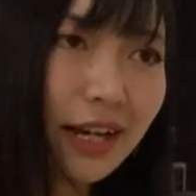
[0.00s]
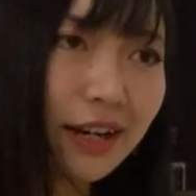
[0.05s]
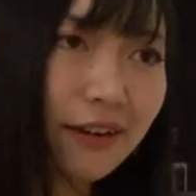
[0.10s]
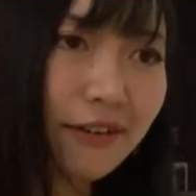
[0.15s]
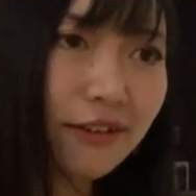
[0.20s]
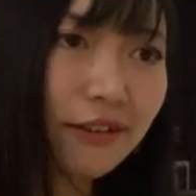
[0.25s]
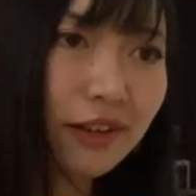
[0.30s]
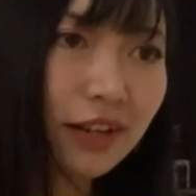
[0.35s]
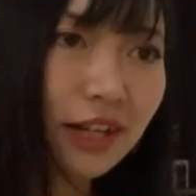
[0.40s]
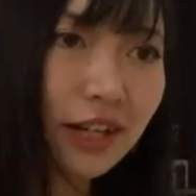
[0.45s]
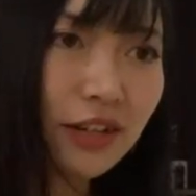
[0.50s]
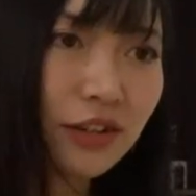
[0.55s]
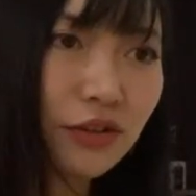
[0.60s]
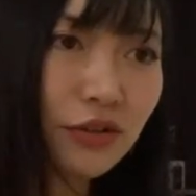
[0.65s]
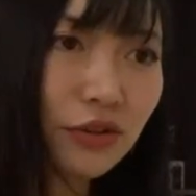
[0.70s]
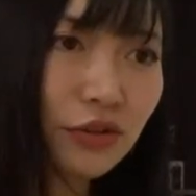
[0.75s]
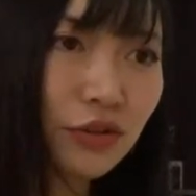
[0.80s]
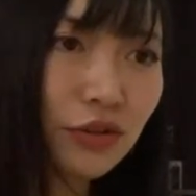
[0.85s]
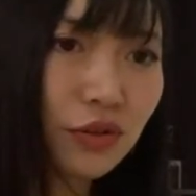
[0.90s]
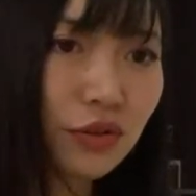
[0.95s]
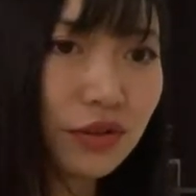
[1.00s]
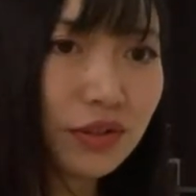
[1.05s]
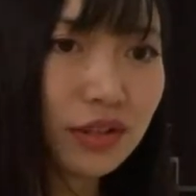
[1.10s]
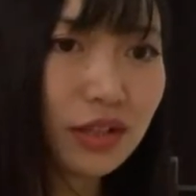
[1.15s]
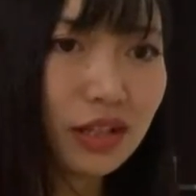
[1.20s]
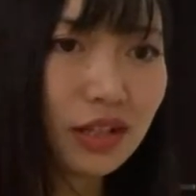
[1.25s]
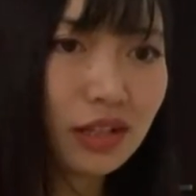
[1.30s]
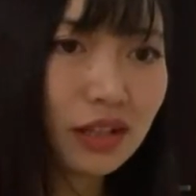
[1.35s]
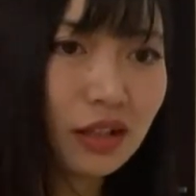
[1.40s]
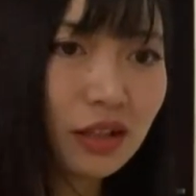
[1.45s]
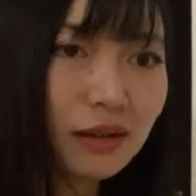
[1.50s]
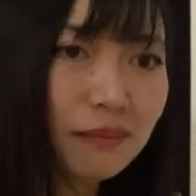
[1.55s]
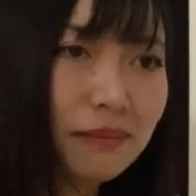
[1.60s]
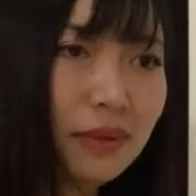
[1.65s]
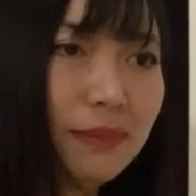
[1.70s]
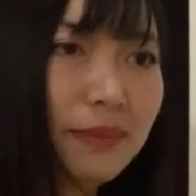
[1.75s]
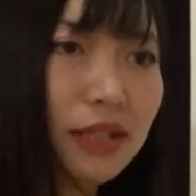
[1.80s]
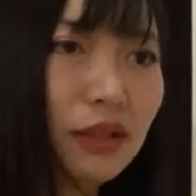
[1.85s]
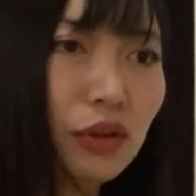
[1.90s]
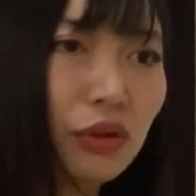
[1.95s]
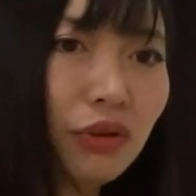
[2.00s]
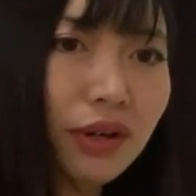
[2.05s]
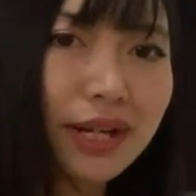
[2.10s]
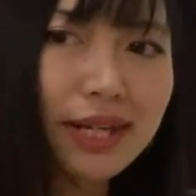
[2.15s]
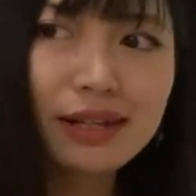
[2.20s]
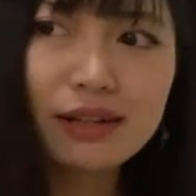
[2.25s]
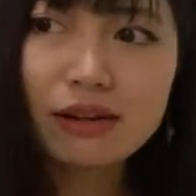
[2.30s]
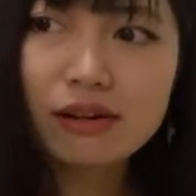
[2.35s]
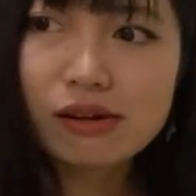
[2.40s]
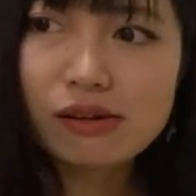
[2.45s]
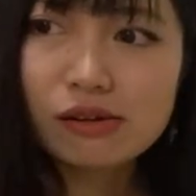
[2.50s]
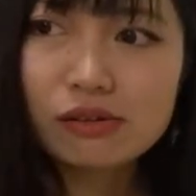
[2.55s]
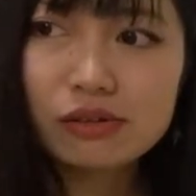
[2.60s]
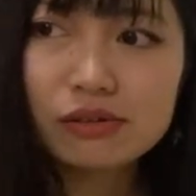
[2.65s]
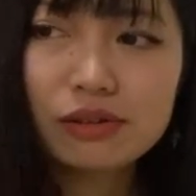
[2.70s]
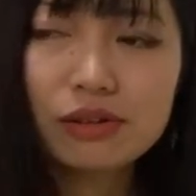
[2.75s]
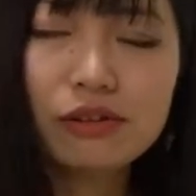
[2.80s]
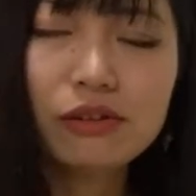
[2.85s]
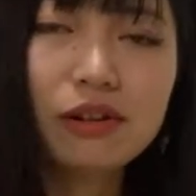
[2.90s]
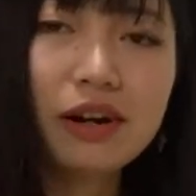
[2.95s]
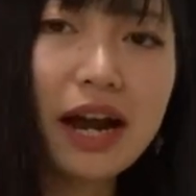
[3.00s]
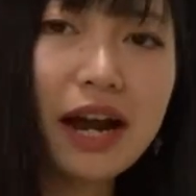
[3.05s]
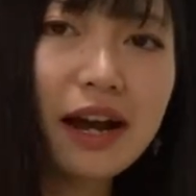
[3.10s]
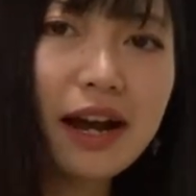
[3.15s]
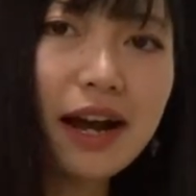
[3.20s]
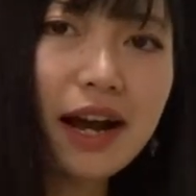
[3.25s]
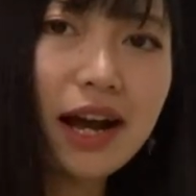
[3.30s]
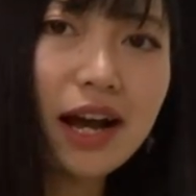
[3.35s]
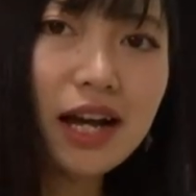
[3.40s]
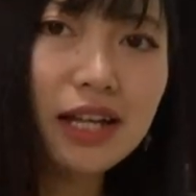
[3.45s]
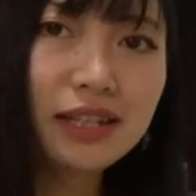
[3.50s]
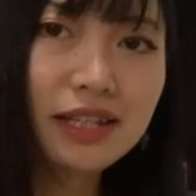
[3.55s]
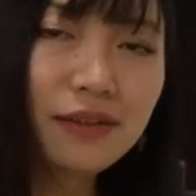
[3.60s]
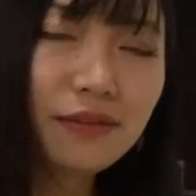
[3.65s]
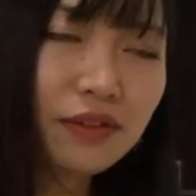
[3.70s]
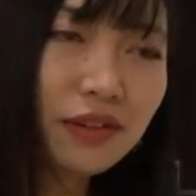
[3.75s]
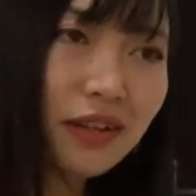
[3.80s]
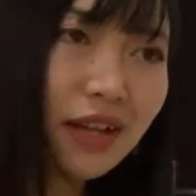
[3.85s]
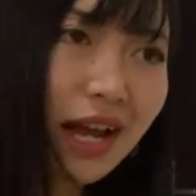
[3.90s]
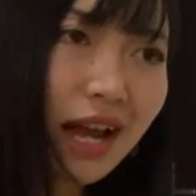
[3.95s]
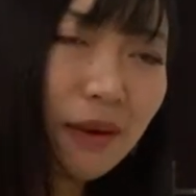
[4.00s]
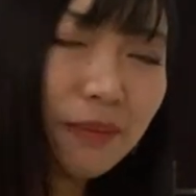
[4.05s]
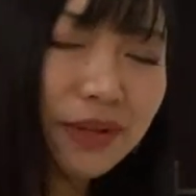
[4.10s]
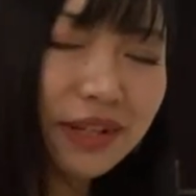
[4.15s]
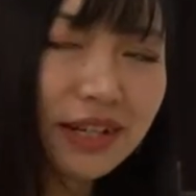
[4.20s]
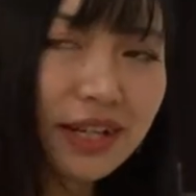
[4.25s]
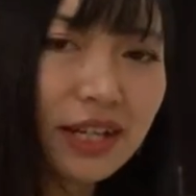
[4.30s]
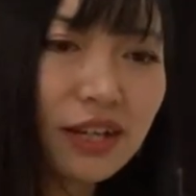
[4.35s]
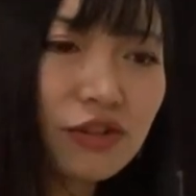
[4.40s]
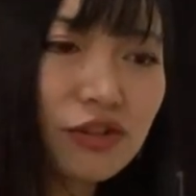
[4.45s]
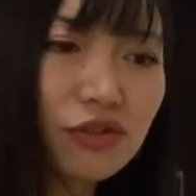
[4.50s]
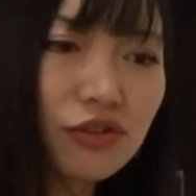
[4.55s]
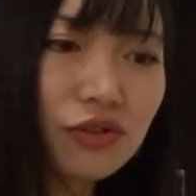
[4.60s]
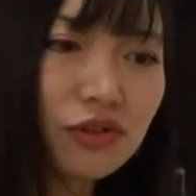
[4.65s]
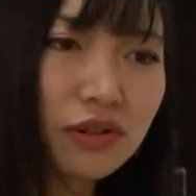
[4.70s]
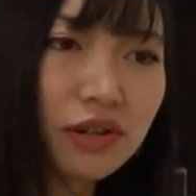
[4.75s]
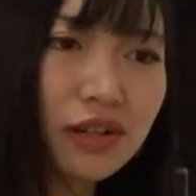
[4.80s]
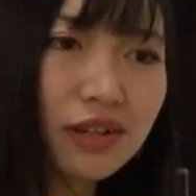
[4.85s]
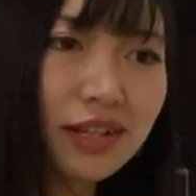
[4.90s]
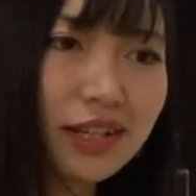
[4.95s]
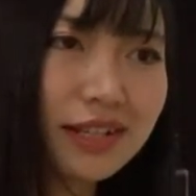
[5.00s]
Or you use the maybe Duolingo or different application to learn.